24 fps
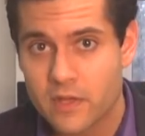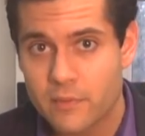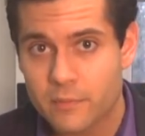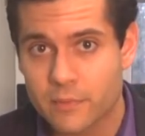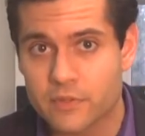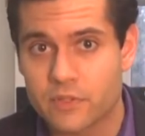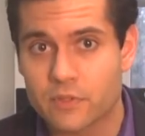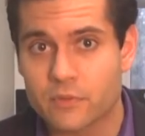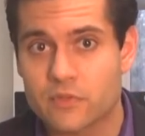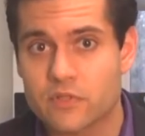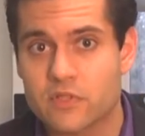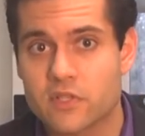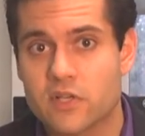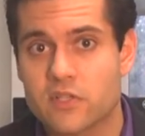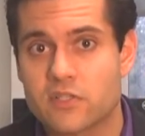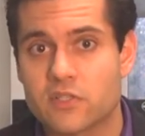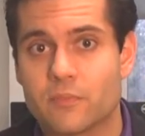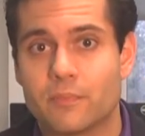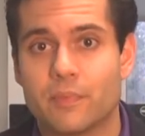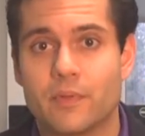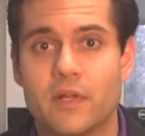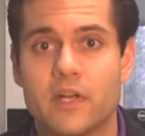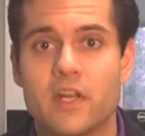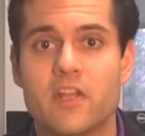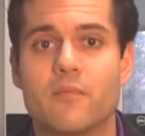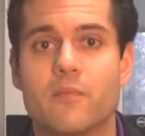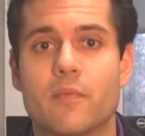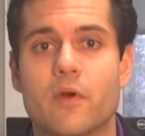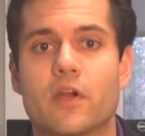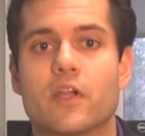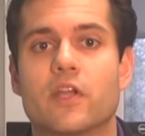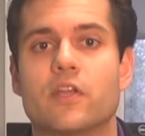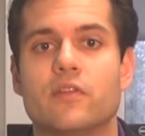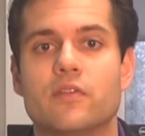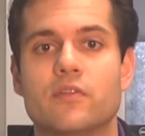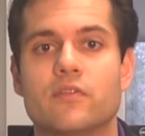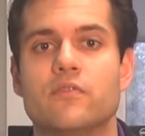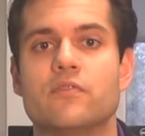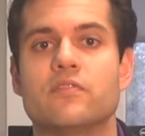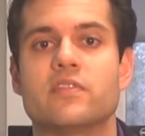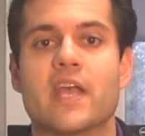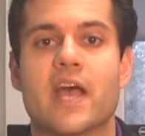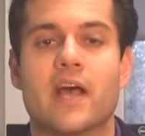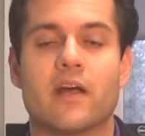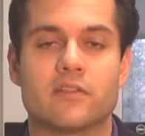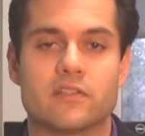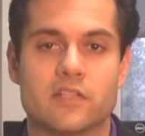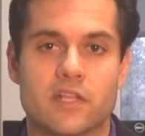But there was also plenty of market news
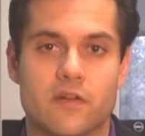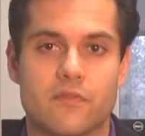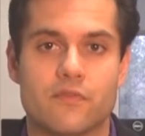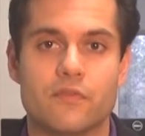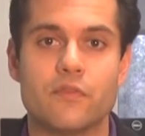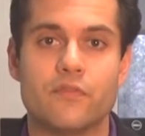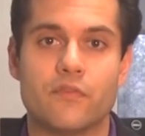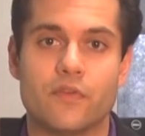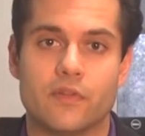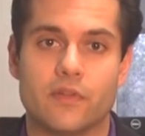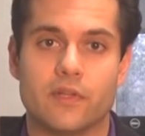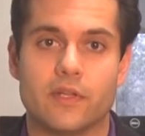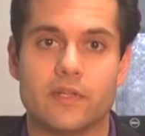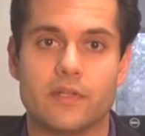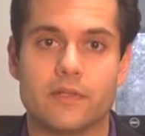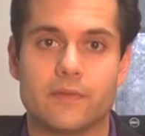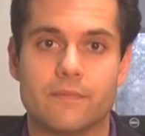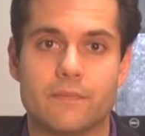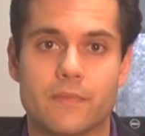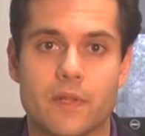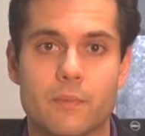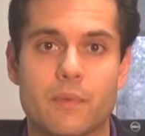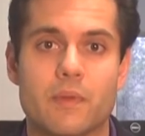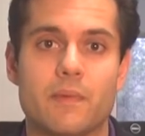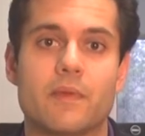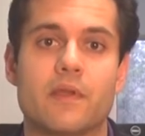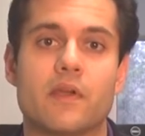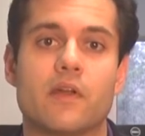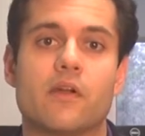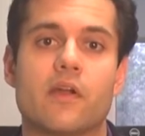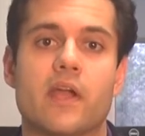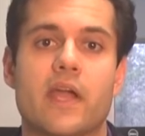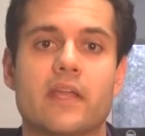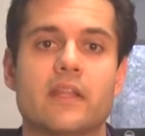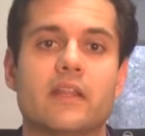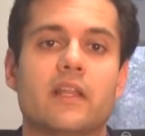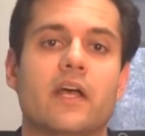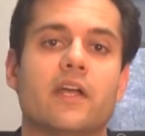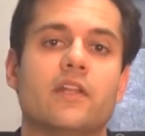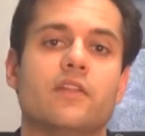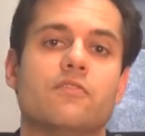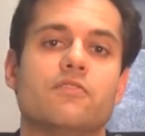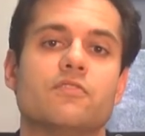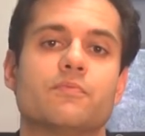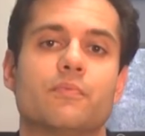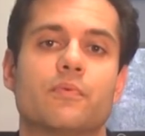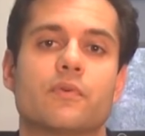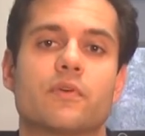outside of Newfoundland. And we begin our headline
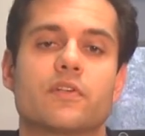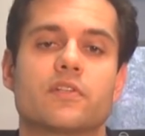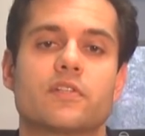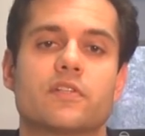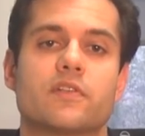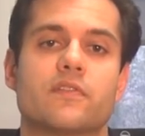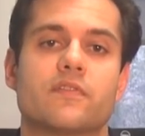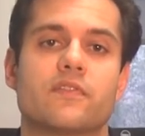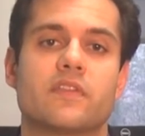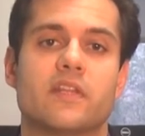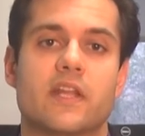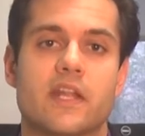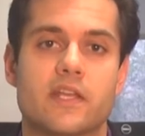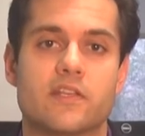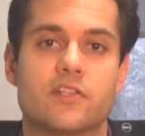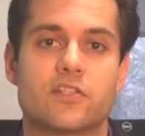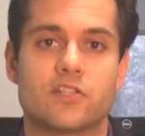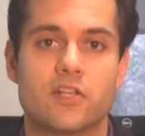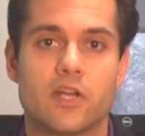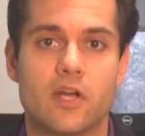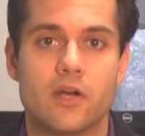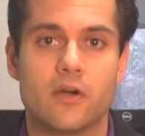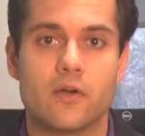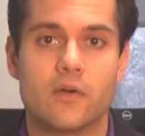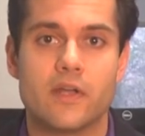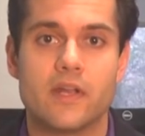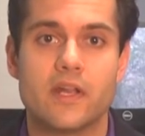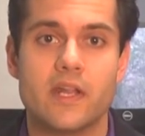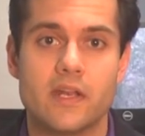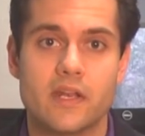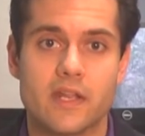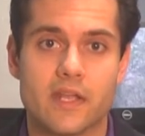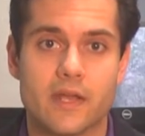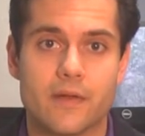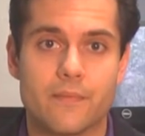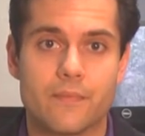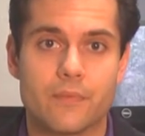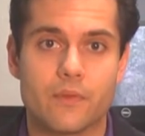news portion of today's show in India,